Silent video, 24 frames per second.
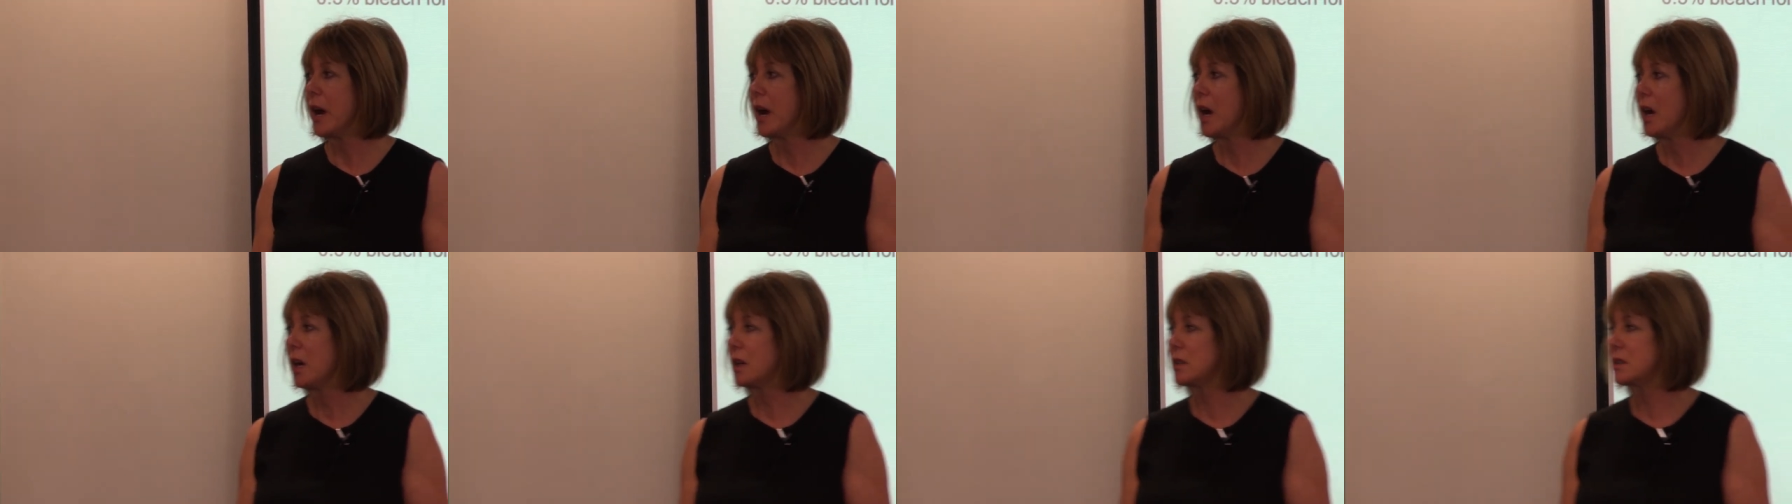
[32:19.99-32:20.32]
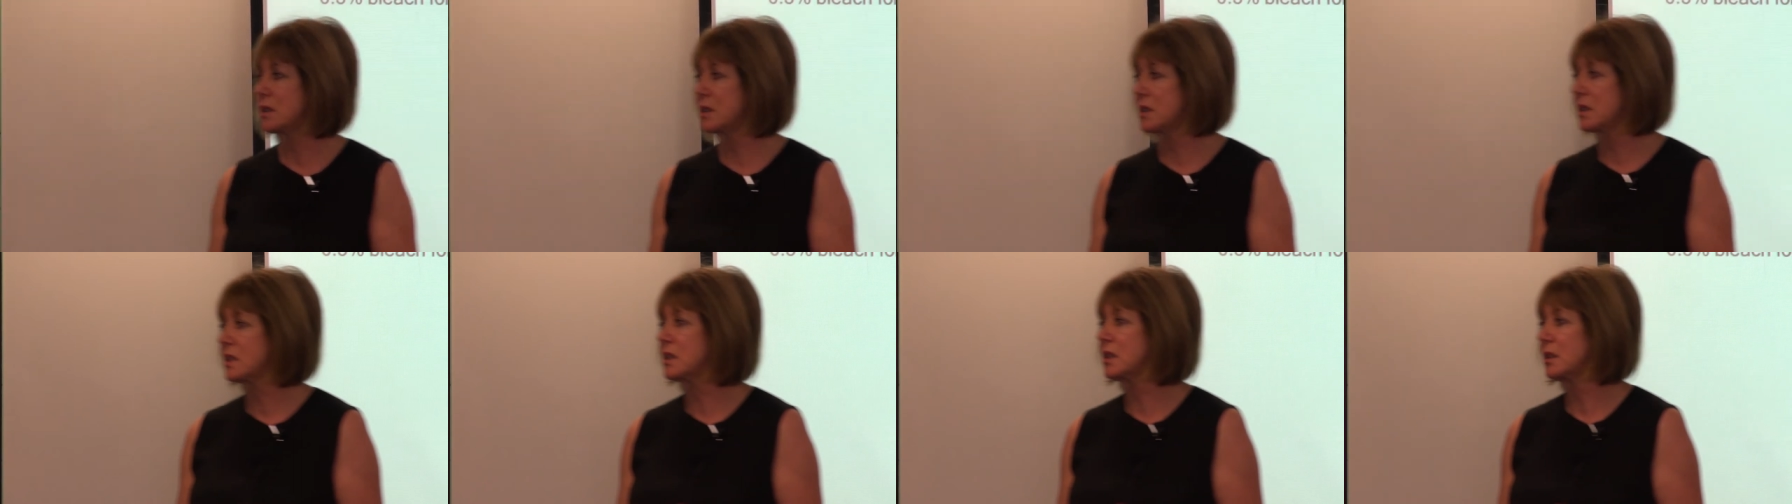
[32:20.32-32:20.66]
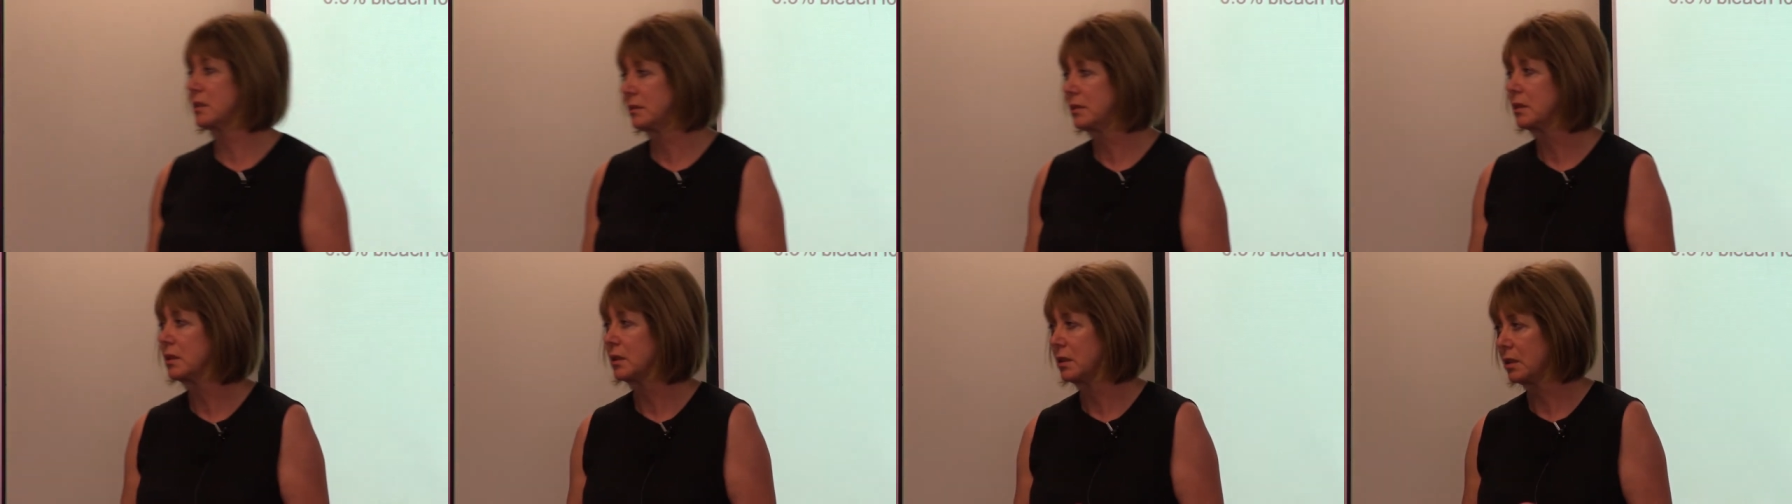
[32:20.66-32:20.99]
yeah, mask
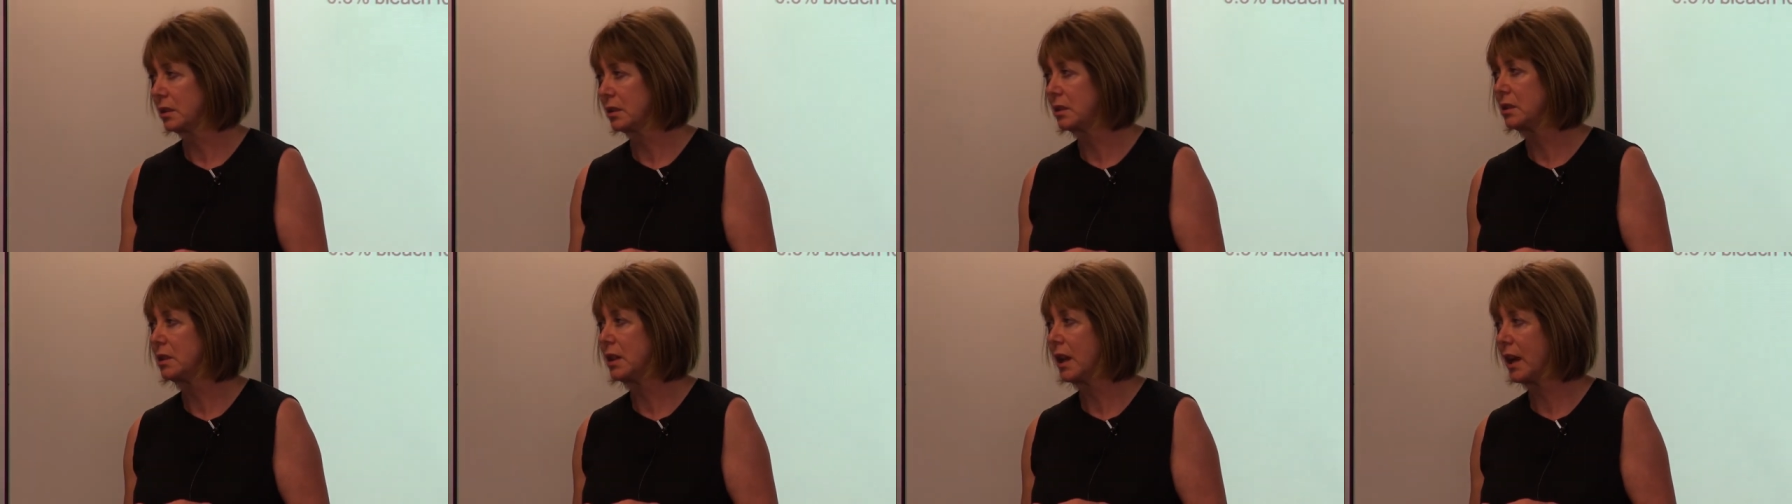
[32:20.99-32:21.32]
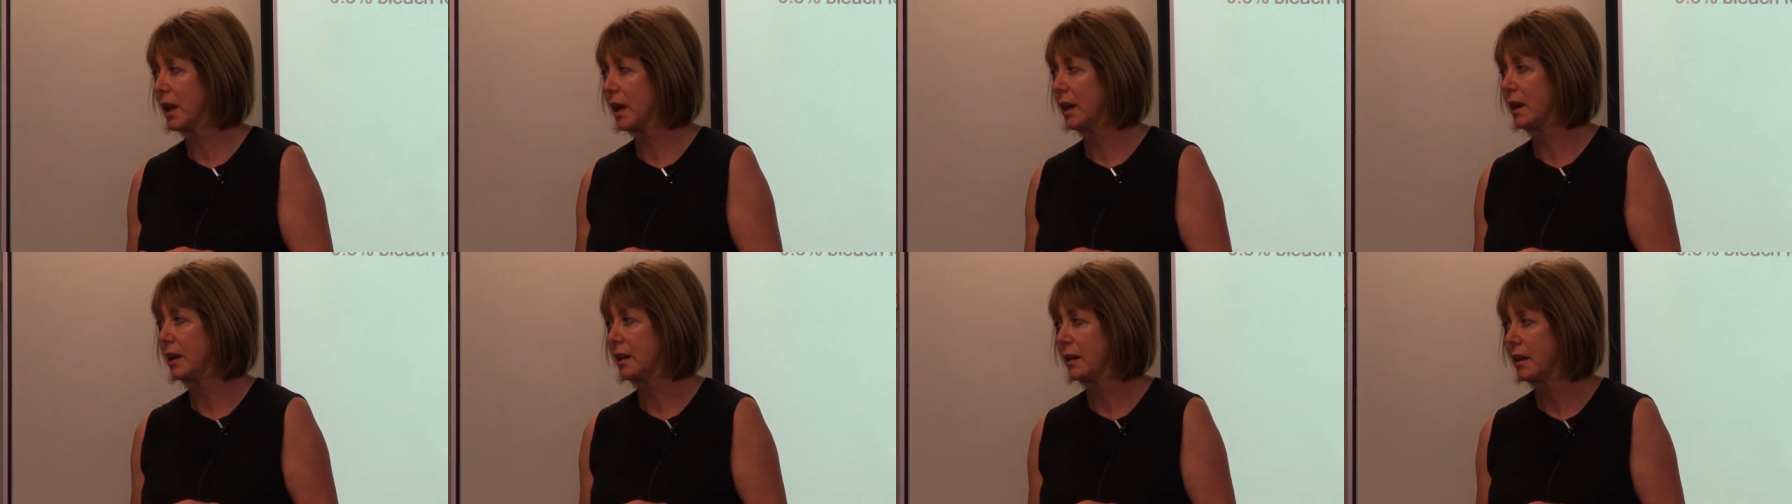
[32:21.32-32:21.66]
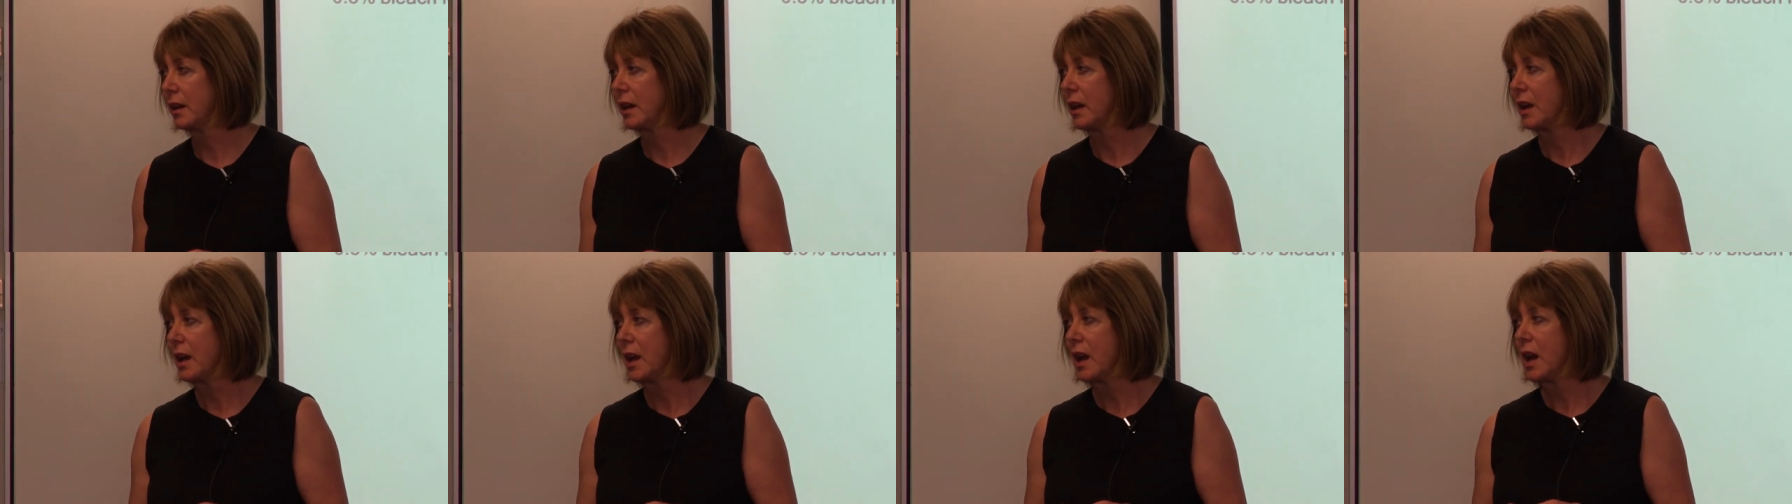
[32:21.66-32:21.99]
goggles. Yeah,
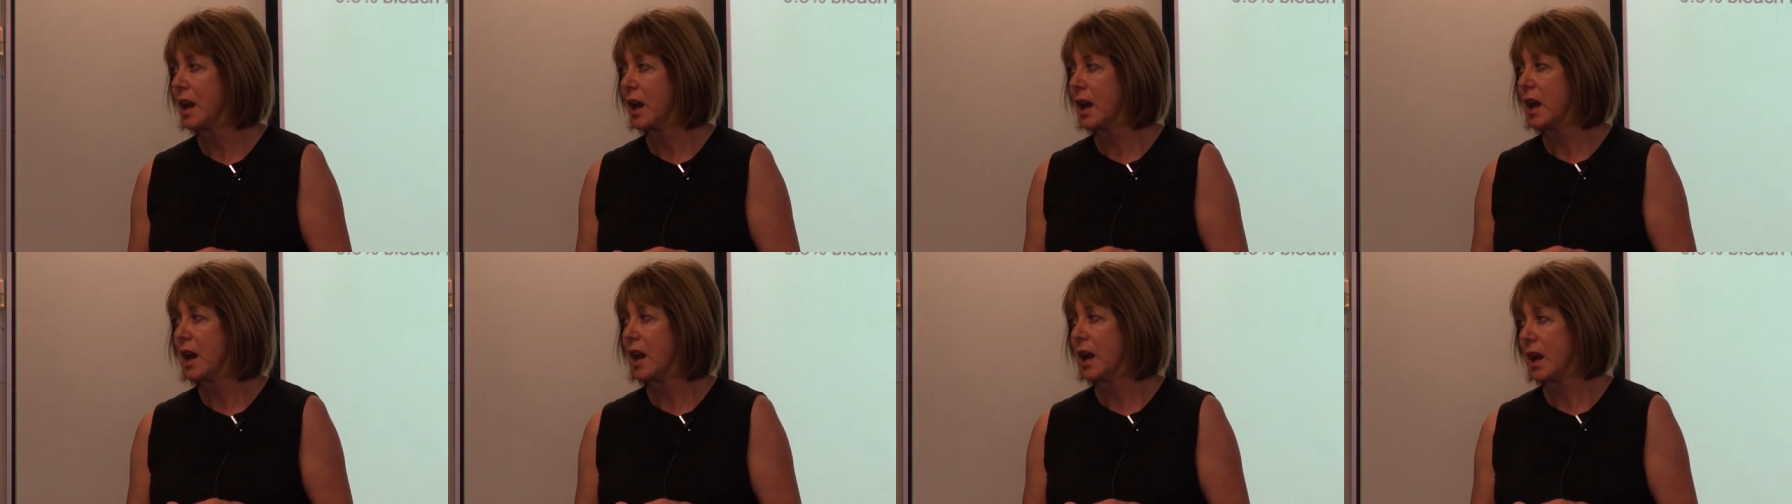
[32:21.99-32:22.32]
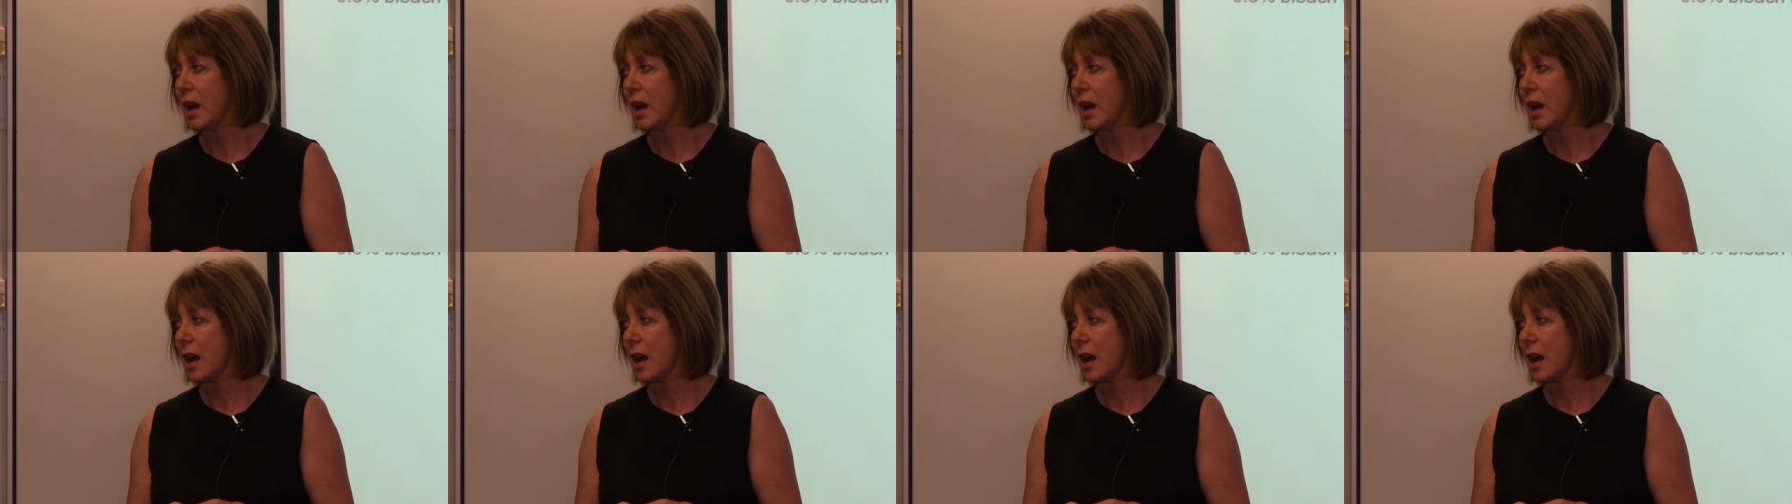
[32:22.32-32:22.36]
face shield.